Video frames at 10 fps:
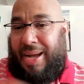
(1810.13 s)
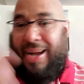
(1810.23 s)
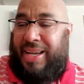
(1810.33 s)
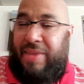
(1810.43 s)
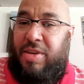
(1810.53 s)

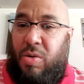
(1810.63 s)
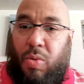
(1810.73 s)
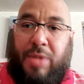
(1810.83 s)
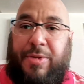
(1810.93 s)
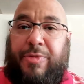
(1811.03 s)
I'll give you
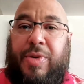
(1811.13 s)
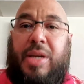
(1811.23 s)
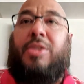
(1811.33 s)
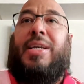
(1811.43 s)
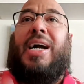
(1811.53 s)
one for free
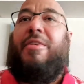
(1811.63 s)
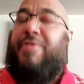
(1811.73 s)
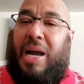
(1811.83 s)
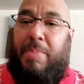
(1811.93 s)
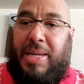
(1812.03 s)
because I got
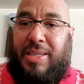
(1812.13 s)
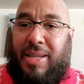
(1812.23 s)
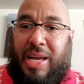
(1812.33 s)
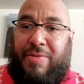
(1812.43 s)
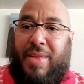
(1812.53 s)
5 minutes
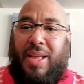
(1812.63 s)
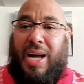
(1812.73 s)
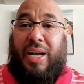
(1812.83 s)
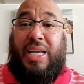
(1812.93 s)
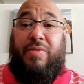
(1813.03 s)
left.
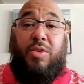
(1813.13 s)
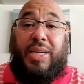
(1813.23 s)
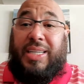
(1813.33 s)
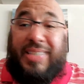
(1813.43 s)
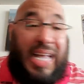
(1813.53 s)
I'll give you
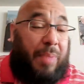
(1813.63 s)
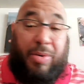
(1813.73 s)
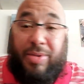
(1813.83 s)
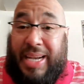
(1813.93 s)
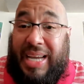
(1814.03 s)
an
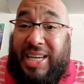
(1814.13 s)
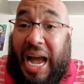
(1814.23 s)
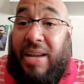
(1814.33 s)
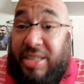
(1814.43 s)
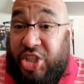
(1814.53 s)
example that
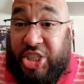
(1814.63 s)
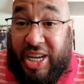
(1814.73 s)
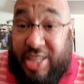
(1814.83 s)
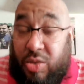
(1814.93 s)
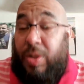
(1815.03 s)
I'd
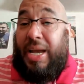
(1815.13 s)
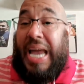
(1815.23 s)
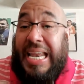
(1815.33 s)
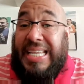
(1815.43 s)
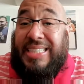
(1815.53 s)
share this with
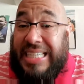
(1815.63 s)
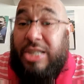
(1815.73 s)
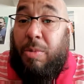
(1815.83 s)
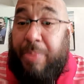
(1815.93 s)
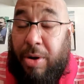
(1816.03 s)
any
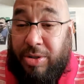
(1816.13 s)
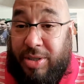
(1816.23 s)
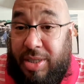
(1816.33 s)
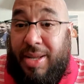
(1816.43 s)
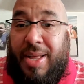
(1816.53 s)
single
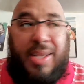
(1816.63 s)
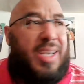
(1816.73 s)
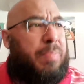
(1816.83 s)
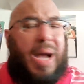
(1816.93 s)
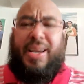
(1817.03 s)
person
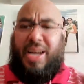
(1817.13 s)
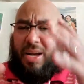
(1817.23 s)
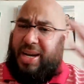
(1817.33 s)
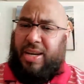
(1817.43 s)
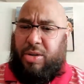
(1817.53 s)

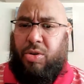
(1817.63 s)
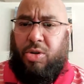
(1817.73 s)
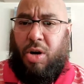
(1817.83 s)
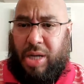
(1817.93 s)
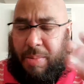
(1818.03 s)
again, in New
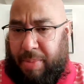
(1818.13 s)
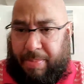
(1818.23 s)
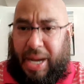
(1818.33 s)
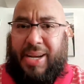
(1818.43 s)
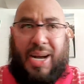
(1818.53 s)
York,
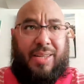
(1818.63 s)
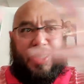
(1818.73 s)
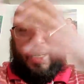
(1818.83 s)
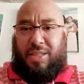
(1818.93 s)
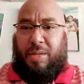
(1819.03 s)
in my
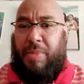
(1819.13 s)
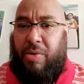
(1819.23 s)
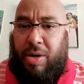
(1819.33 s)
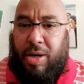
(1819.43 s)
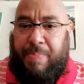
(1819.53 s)
context, in
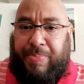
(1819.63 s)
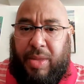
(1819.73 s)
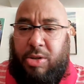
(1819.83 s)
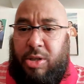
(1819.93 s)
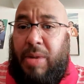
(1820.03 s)
America.
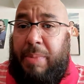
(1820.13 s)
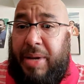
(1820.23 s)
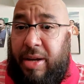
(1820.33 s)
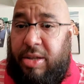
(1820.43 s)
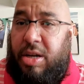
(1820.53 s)
Because you might
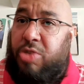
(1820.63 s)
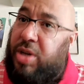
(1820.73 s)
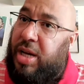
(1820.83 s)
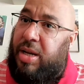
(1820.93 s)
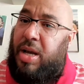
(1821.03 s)
be in another
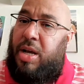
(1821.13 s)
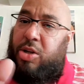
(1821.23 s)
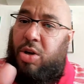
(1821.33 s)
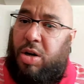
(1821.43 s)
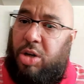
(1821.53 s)
country and
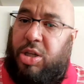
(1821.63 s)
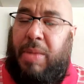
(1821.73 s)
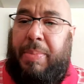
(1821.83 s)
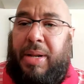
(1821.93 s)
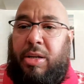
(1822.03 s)
your culture
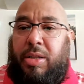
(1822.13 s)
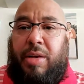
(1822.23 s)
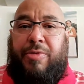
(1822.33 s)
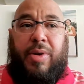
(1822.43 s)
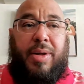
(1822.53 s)
might be a little
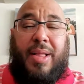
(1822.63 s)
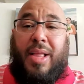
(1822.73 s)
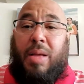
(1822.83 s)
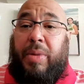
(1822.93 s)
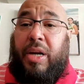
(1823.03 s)
different.
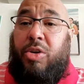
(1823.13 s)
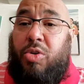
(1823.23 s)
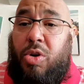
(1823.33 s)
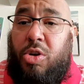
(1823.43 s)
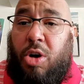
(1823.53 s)
But in
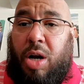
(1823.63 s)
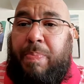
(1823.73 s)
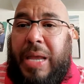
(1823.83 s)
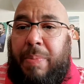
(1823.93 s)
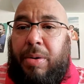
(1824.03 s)
New York,
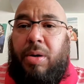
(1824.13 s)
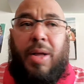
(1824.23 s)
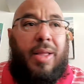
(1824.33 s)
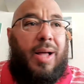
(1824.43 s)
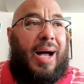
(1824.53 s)
people,
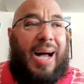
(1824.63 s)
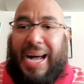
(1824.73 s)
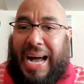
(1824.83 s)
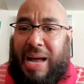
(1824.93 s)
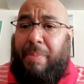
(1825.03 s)

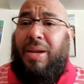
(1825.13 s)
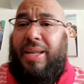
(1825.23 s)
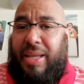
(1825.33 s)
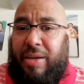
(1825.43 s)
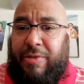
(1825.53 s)
I
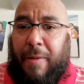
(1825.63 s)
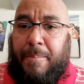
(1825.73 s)
believe